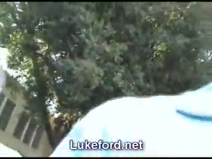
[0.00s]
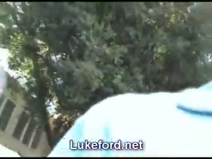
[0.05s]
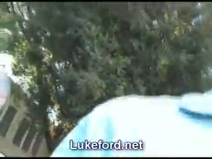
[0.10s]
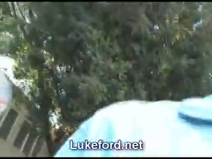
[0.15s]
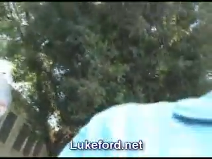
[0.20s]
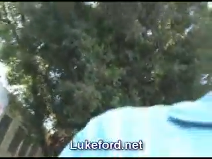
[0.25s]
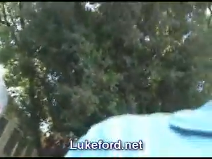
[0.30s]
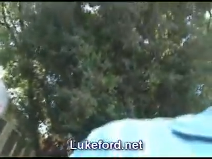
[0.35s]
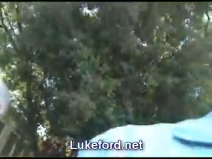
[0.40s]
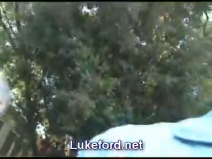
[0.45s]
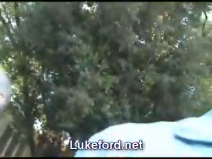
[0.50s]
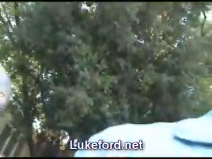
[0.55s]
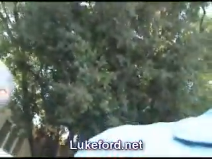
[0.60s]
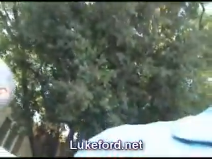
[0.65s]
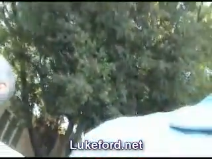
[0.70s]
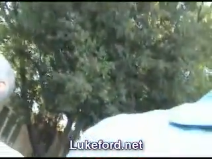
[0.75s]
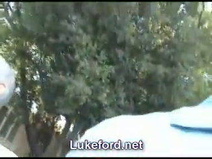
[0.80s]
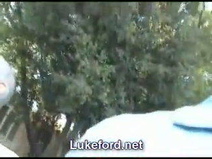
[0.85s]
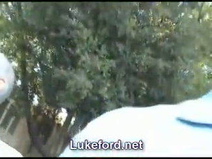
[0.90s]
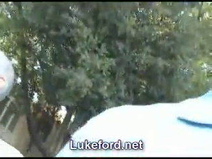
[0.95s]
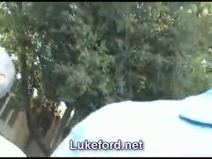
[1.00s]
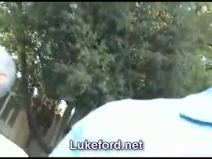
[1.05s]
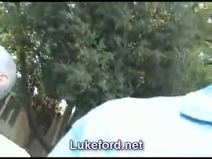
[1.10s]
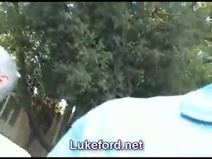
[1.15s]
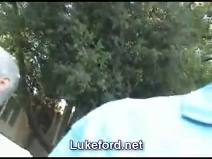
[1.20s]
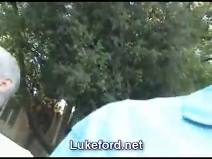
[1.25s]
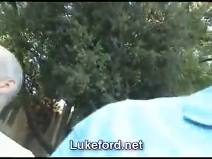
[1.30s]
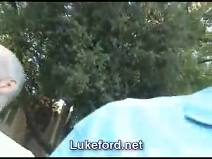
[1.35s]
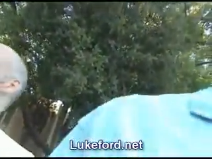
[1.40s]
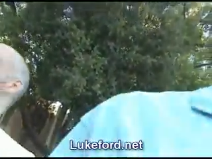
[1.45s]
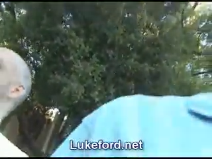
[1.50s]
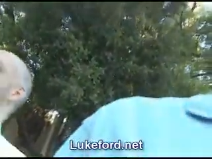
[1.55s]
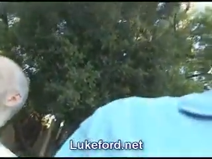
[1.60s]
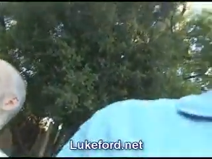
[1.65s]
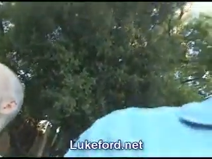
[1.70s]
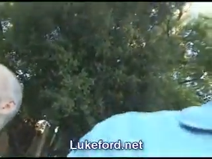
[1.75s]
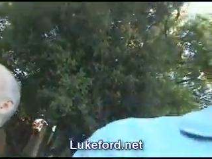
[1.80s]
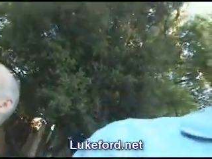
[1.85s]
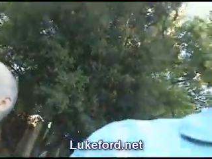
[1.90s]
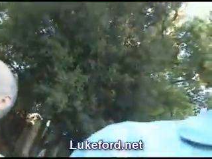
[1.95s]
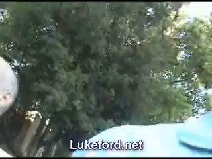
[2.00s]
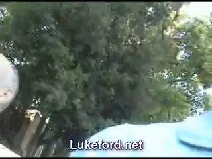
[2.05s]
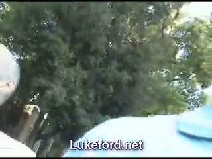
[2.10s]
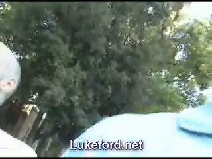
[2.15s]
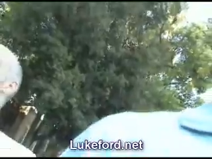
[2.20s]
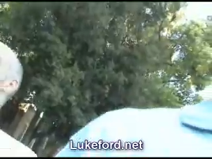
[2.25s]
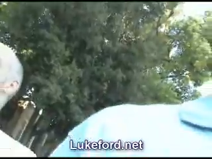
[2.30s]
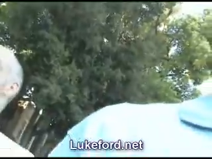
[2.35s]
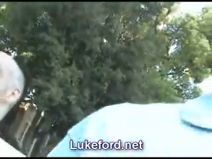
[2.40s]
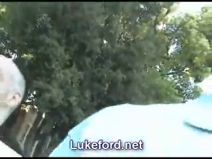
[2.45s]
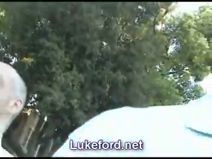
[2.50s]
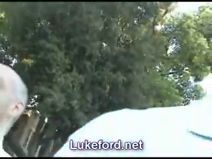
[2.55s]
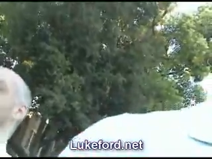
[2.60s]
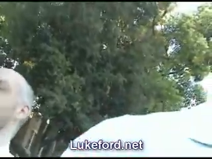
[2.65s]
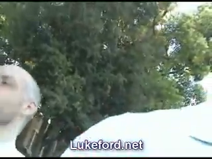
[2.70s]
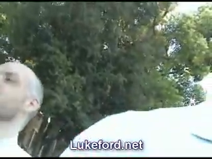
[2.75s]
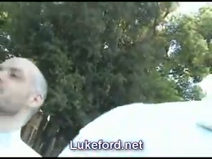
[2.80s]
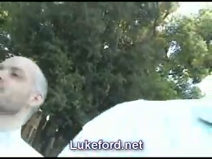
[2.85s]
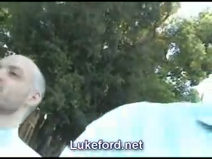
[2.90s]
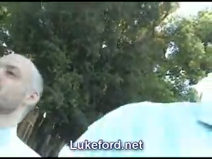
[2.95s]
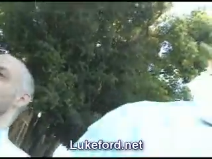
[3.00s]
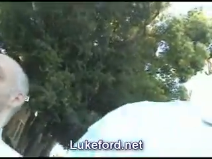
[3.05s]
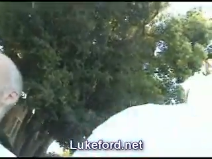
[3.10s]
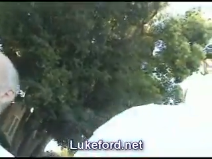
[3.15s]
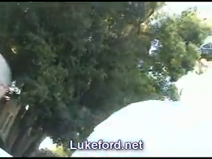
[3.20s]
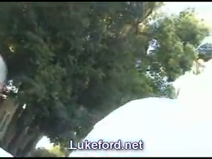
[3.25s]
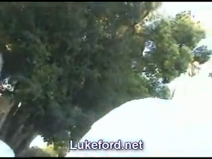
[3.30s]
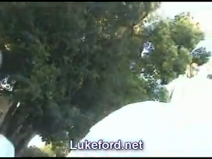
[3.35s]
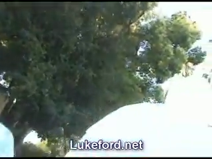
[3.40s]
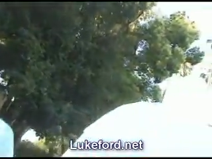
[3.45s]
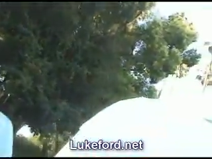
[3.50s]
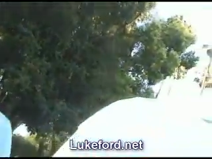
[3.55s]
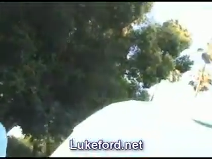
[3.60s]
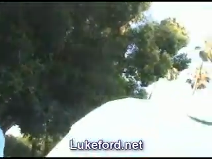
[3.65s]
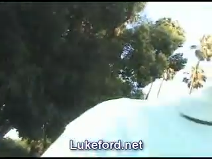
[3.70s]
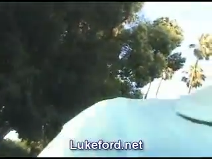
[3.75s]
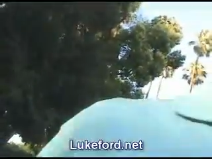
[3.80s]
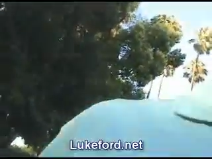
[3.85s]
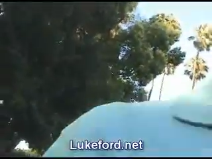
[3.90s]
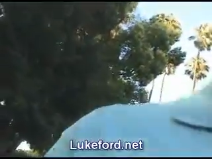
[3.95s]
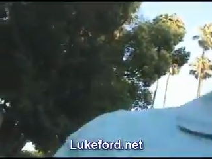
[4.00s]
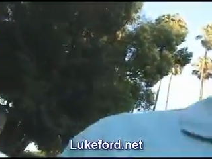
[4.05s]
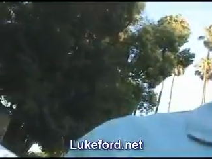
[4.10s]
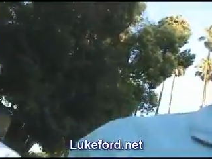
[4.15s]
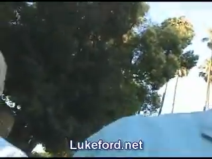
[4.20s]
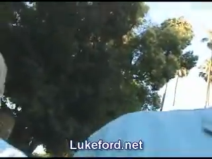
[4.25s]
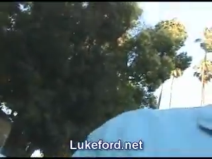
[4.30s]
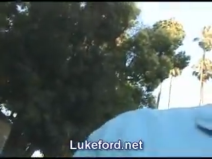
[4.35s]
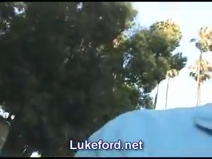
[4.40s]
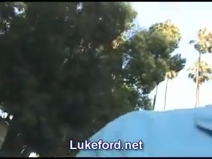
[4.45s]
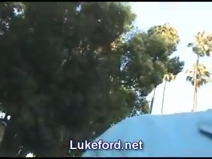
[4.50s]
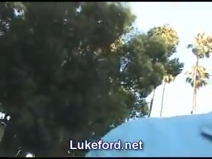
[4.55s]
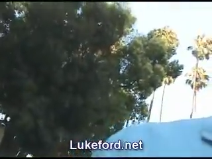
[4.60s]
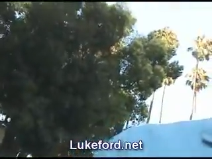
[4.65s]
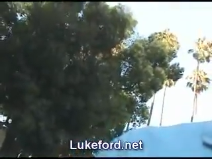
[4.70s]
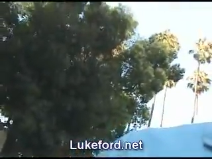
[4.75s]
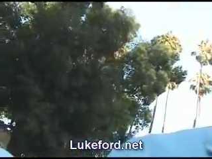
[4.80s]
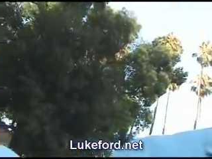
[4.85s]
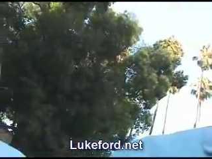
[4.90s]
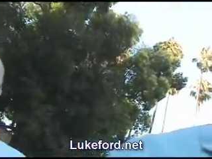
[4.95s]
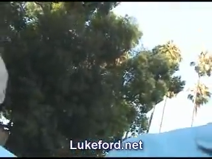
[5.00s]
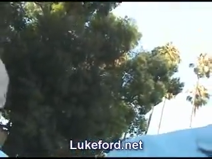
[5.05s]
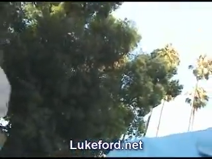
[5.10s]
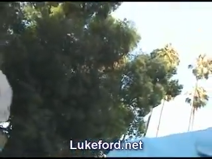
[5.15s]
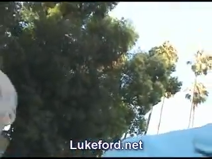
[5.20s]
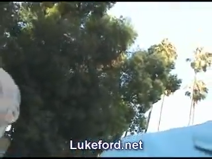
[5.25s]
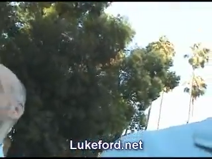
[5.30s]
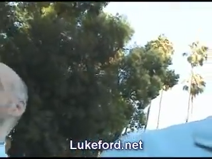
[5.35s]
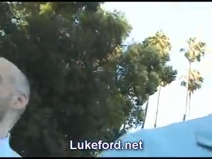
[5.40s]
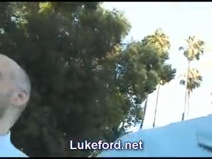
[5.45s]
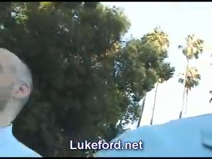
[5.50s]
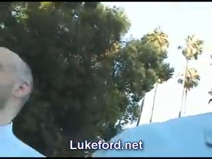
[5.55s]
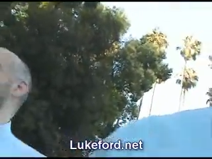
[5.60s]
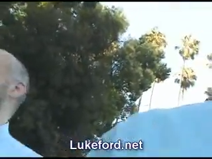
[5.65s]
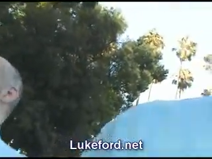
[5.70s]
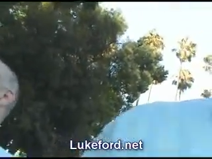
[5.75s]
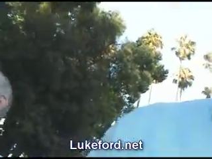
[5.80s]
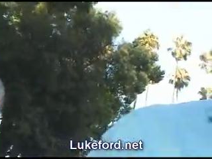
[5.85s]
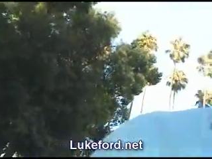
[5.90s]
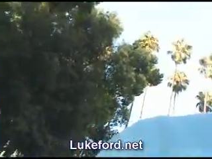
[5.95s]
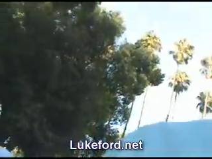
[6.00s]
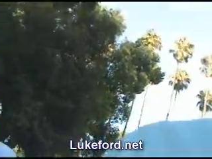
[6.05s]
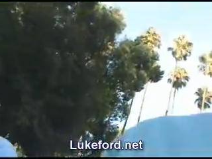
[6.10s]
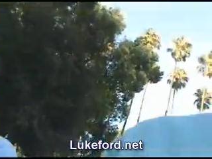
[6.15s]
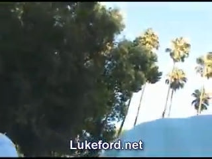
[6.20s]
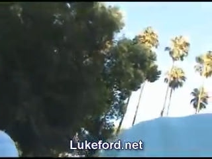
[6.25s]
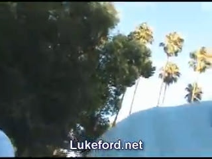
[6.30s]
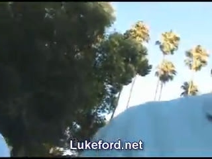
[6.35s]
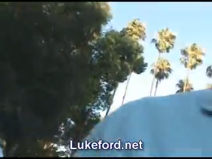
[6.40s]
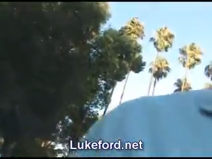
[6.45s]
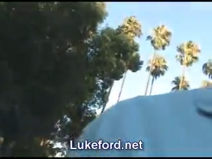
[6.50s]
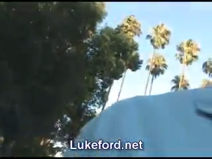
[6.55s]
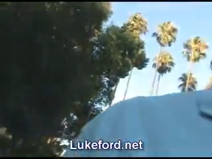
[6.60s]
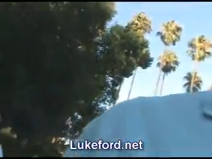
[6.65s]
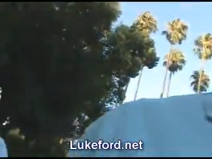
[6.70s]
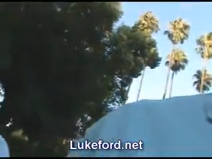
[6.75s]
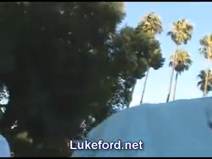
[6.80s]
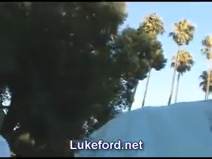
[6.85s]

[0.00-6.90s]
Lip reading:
No face is visible, so there are no lips to read.